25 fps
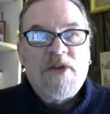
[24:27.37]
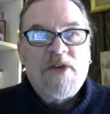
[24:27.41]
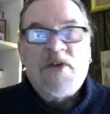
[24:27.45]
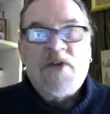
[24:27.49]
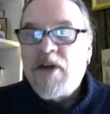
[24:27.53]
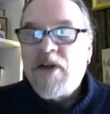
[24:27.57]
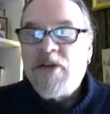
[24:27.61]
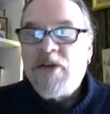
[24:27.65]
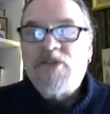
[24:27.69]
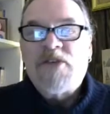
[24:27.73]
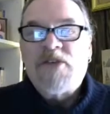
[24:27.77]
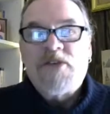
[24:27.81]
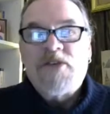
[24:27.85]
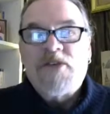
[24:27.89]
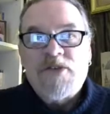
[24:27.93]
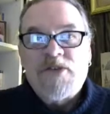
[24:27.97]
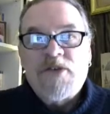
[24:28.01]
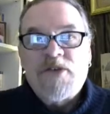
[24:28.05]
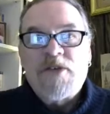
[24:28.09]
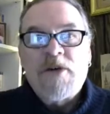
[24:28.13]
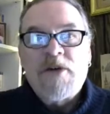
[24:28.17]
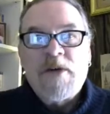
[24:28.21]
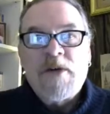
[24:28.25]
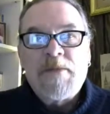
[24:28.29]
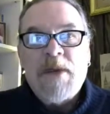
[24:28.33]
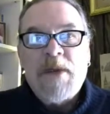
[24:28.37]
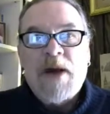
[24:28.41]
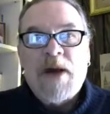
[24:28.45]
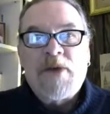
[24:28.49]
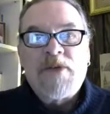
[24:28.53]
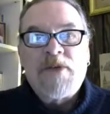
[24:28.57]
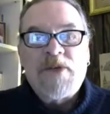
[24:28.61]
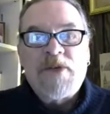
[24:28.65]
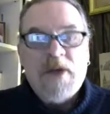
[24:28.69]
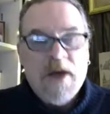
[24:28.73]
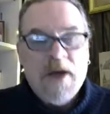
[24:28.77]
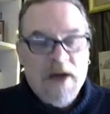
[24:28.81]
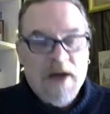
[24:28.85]
is a certain
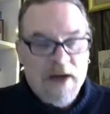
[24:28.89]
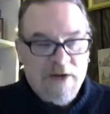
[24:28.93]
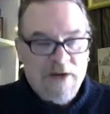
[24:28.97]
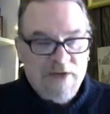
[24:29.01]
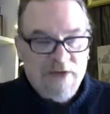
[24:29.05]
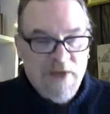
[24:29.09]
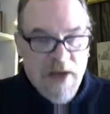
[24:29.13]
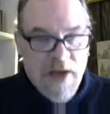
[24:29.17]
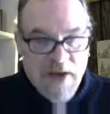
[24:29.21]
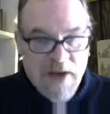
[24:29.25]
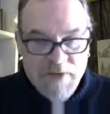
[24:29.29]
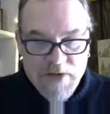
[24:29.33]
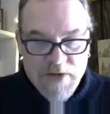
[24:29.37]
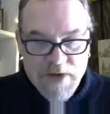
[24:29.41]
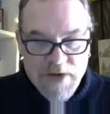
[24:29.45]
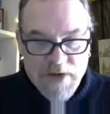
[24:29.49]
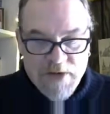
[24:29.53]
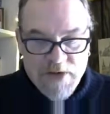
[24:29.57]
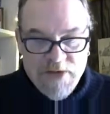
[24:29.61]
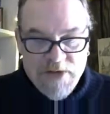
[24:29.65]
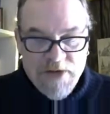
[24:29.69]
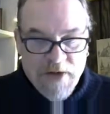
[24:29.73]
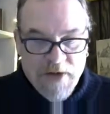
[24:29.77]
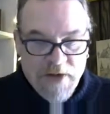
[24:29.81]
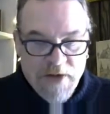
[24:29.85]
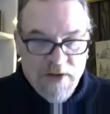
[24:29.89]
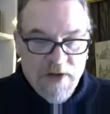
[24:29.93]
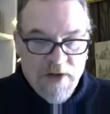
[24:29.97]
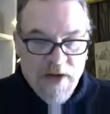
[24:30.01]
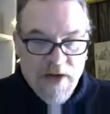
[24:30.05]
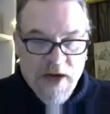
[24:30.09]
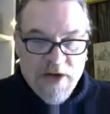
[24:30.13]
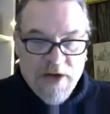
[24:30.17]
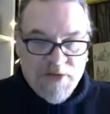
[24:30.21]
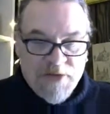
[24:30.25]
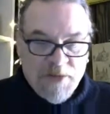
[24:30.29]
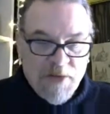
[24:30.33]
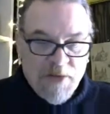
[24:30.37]
amount of evidence in the
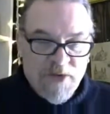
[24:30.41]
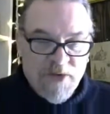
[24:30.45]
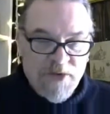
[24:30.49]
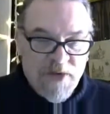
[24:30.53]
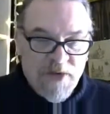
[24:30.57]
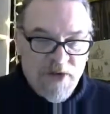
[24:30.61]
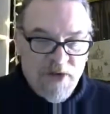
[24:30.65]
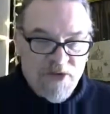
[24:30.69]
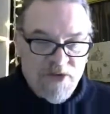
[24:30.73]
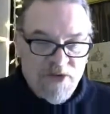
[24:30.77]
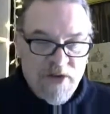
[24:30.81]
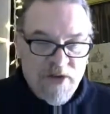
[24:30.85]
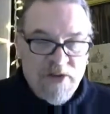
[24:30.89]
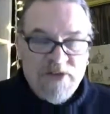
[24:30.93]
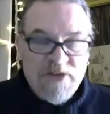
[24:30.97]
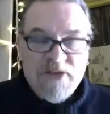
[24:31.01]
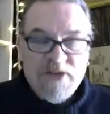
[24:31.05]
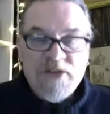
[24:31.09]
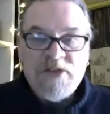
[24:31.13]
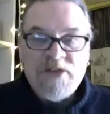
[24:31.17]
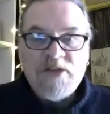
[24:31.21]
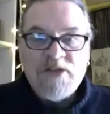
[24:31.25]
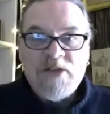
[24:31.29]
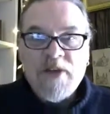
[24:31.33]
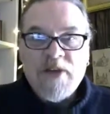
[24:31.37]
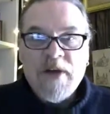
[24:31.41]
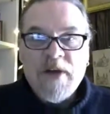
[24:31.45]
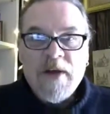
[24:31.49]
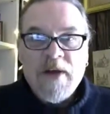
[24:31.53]
Gospels that Jesus,